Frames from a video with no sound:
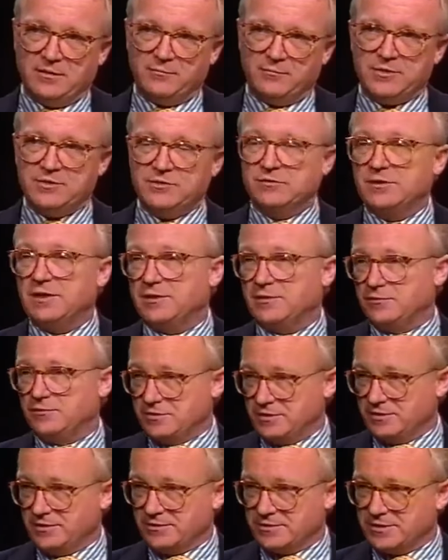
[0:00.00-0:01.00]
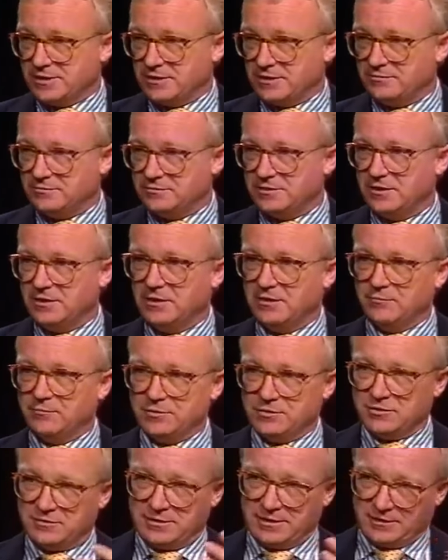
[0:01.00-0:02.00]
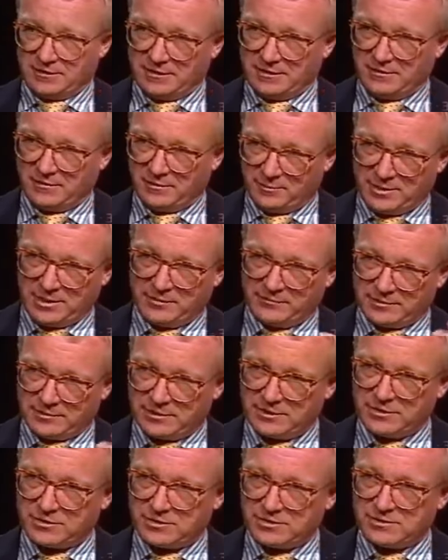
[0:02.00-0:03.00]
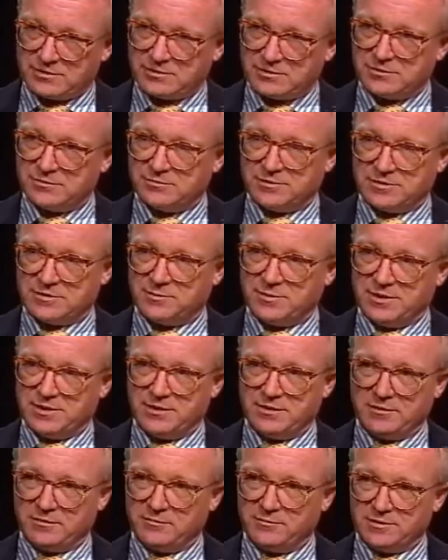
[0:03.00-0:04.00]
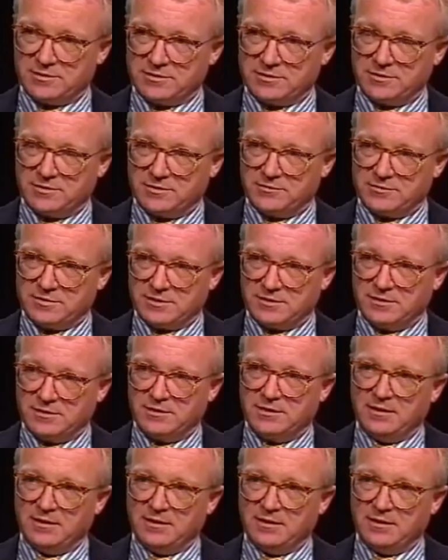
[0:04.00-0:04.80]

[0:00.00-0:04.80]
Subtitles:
We should not use it ourselves. We should not allow the politicians who are speaking to us to use it.